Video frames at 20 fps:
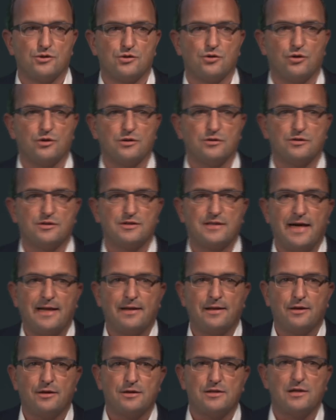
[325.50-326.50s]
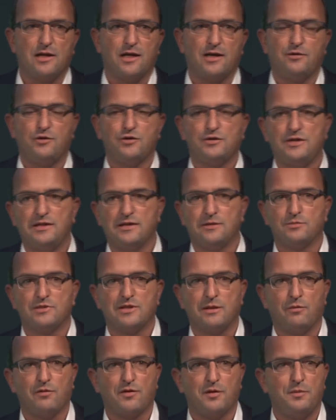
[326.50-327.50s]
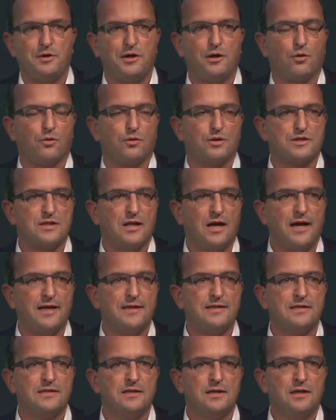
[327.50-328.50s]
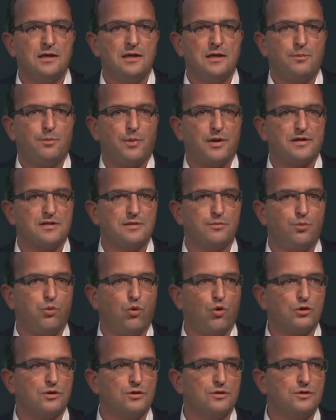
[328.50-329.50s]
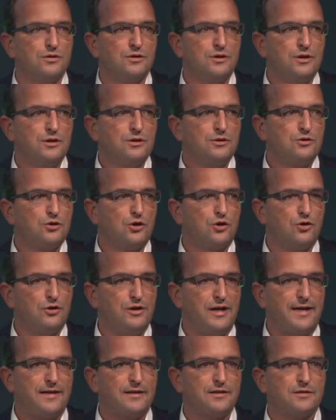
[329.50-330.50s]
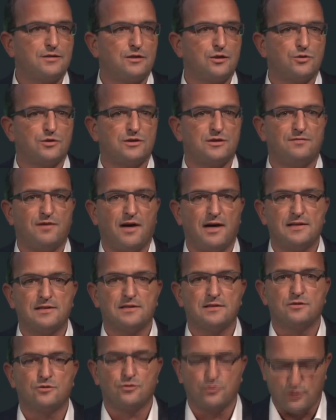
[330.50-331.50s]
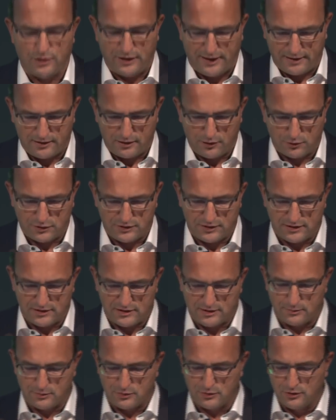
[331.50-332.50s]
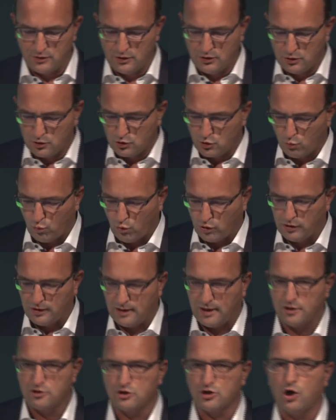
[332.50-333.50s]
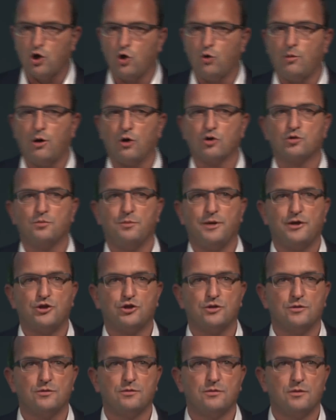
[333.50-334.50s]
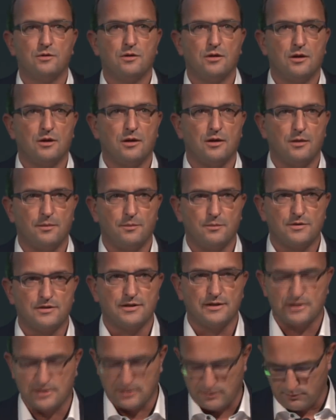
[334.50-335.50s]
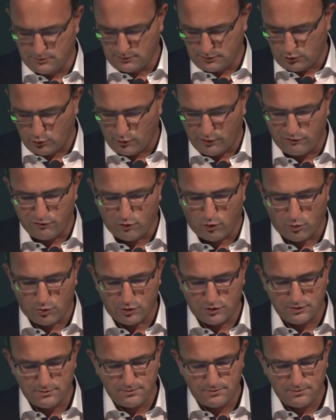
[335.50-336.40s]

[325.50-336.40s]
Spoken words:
certain standards, like you see some of them here on the slides. But it's important to connect those devices and to connect those systems to one larger home automation system going forward.